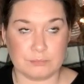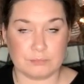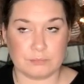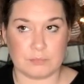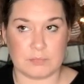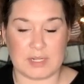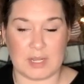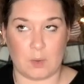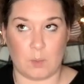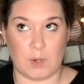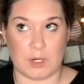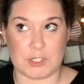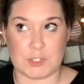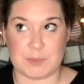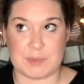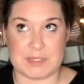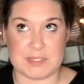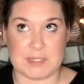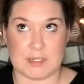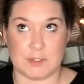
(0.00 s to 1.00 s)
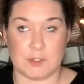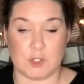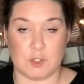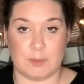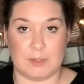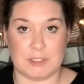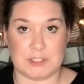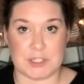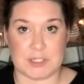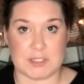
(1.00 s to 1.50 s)
Now watch me sell a whole
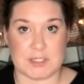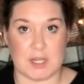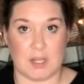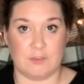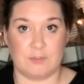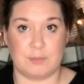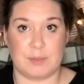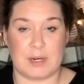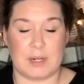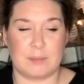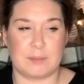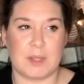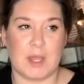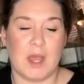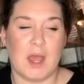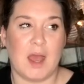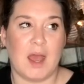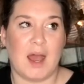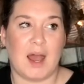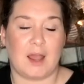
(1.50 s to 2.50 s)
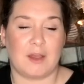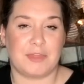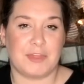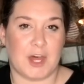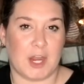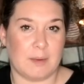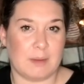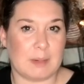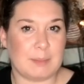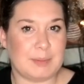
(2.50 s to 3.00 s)
bunch of stuff. But I'm, I
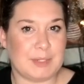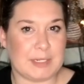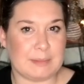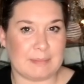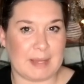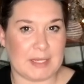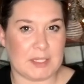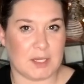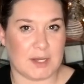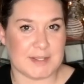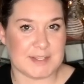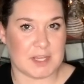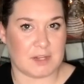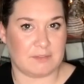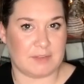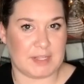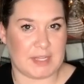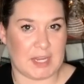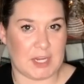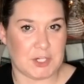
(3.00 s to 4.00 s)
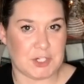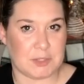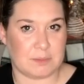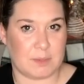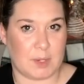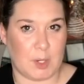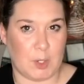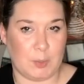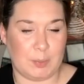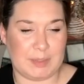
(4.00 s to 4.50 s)
thought about putting my closet on vacation
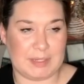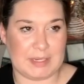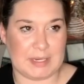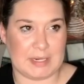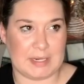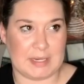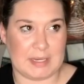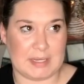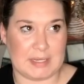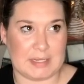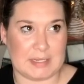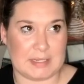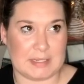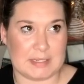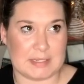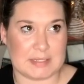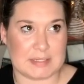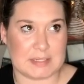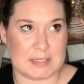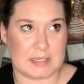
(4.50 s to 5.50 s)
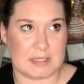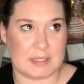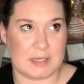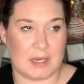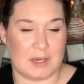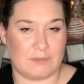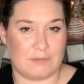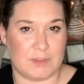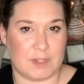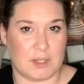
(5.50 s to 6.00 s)
mode because
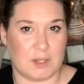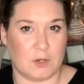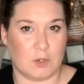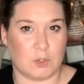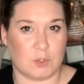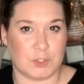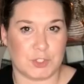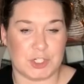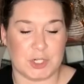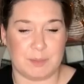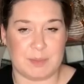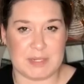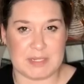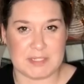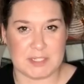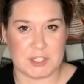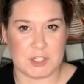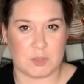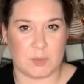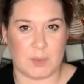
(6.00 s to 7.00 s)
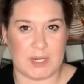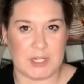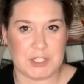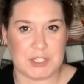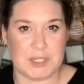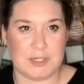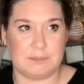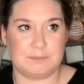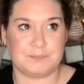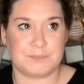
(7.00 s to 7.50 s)
of the whole shipping
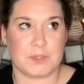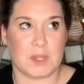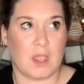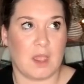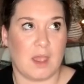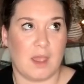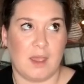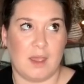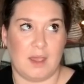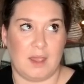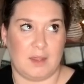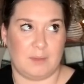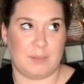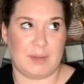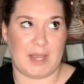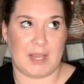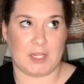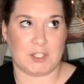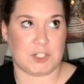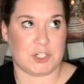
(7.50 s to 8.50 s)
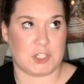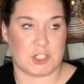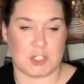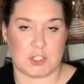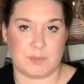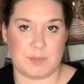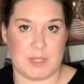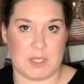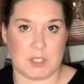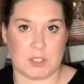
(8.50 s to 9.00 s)
situation and packages just
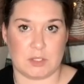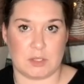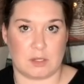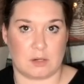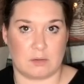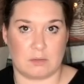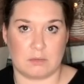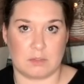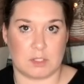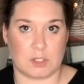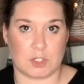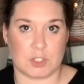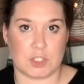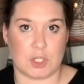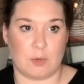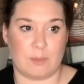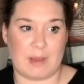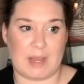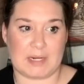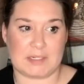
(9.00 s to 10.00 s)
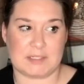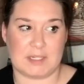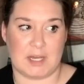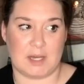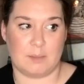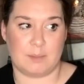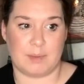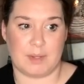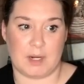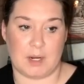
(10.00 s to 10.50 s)
being, they're, they're so backed
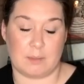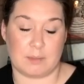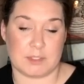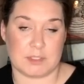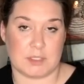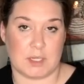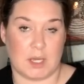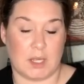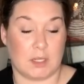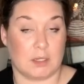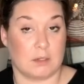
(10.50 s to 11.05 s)
up and I'm just like,